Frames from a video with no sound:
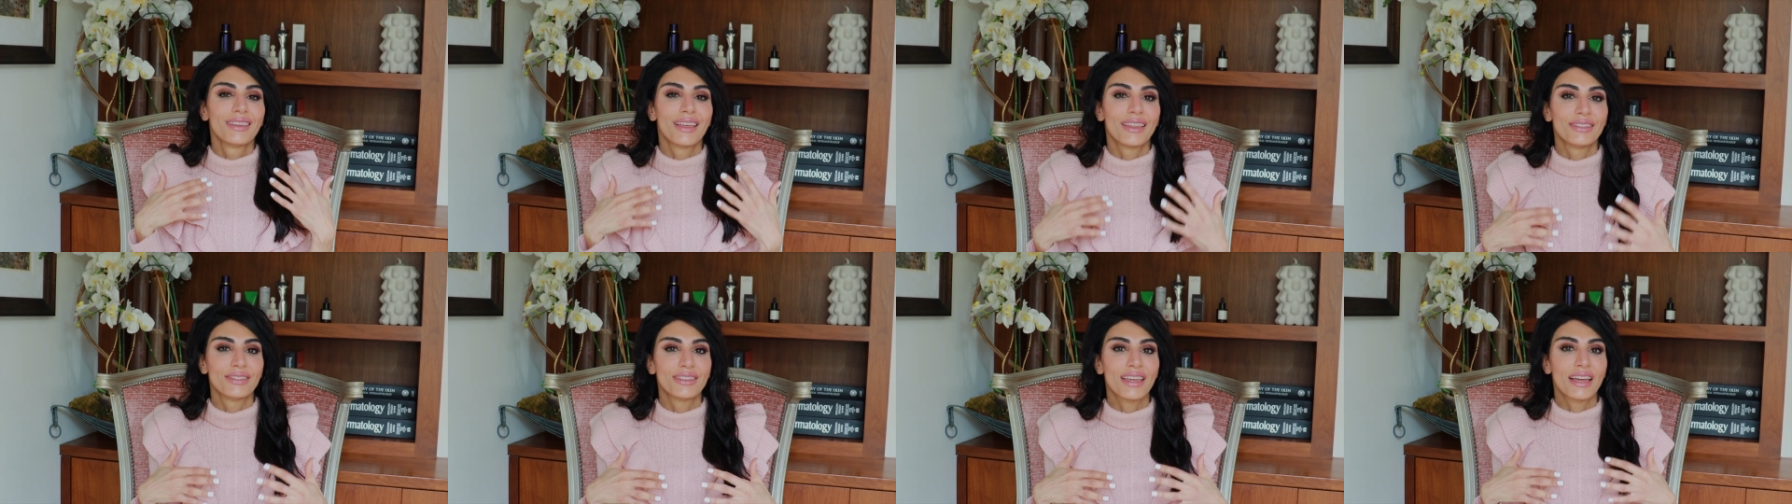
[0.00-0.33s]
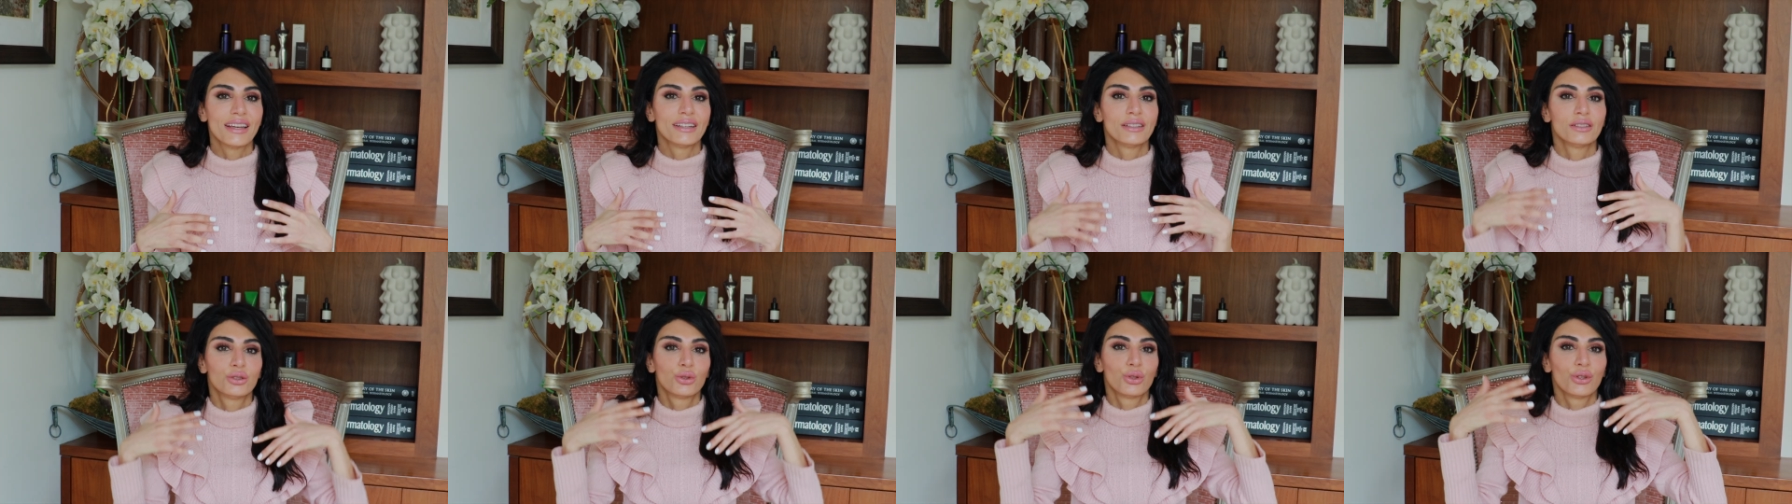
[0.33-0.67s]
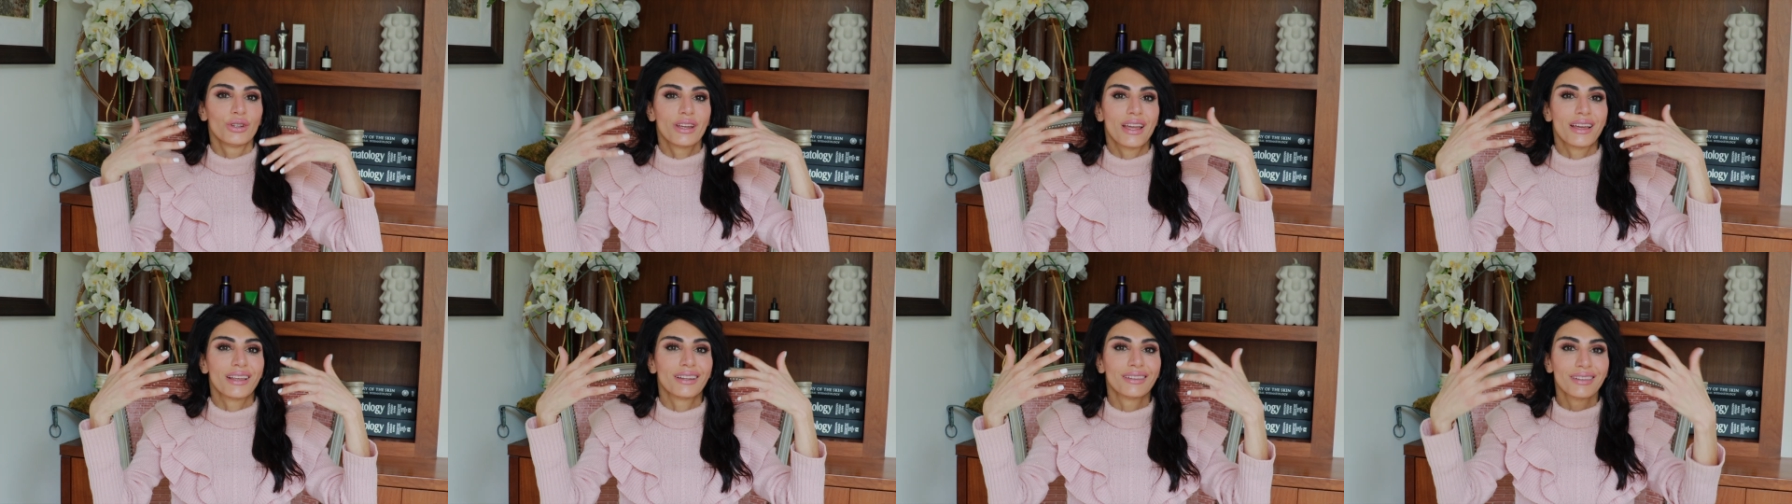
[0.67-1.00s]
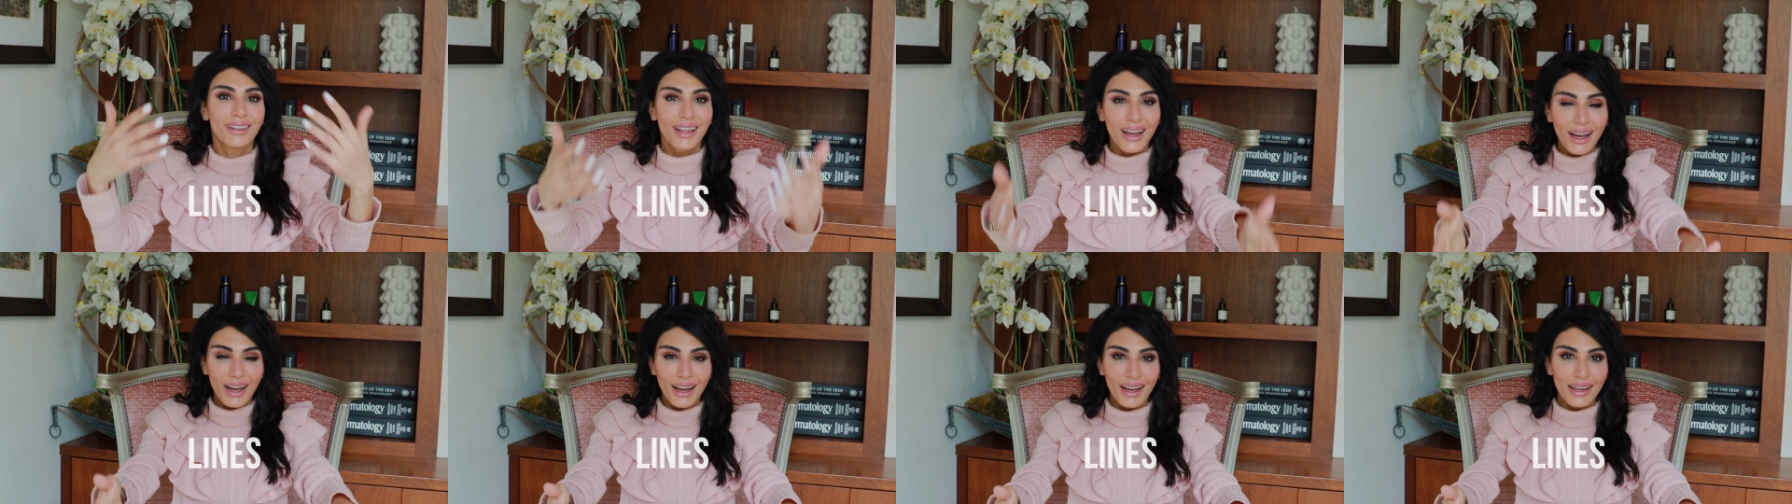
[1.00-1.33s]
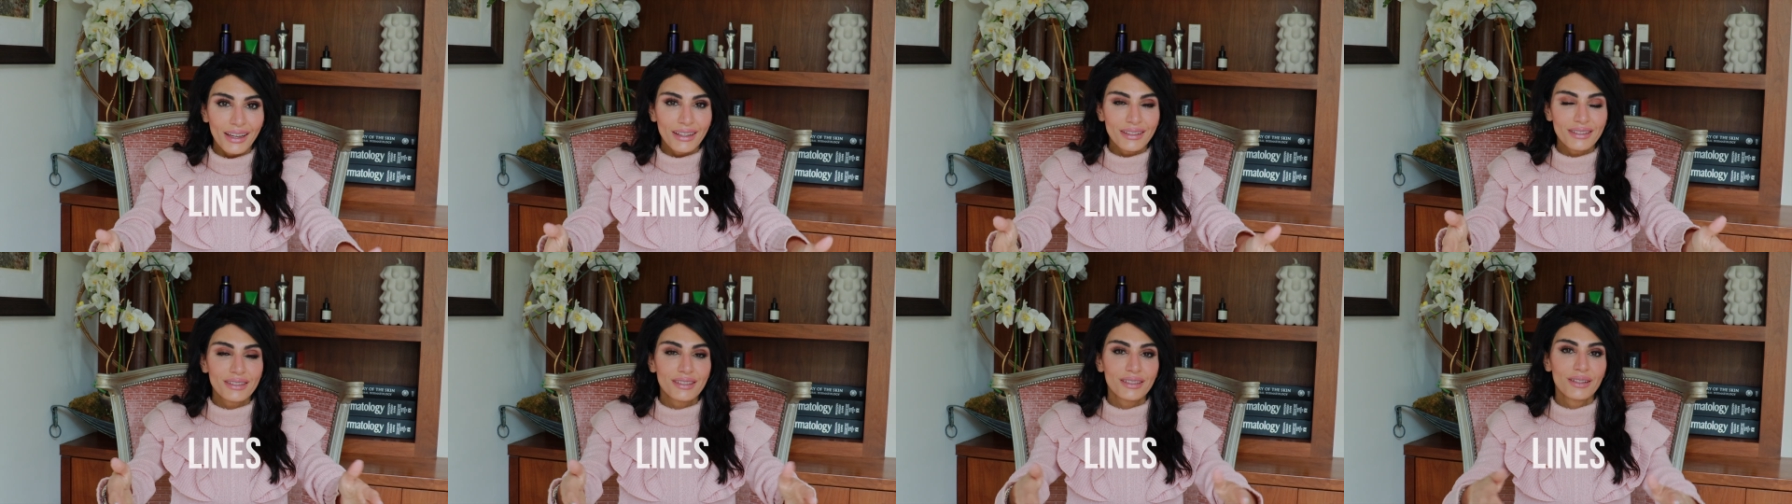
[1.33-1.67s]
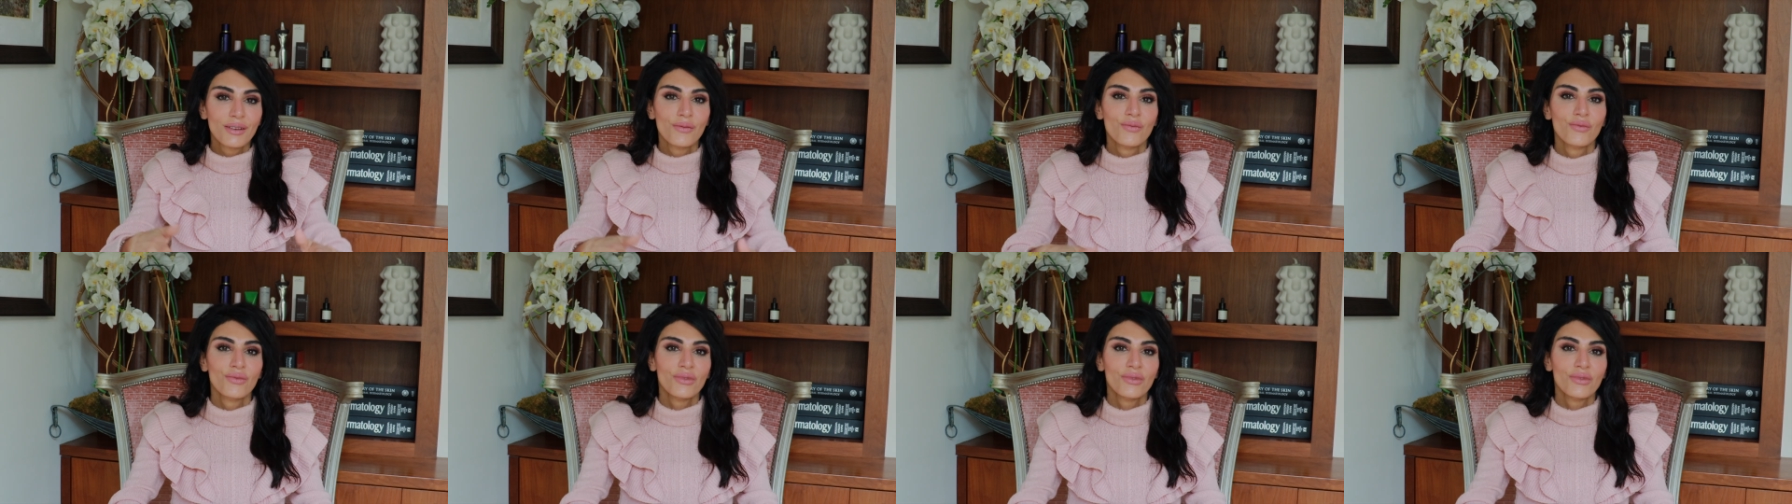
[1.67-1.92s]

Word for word: that then create lines.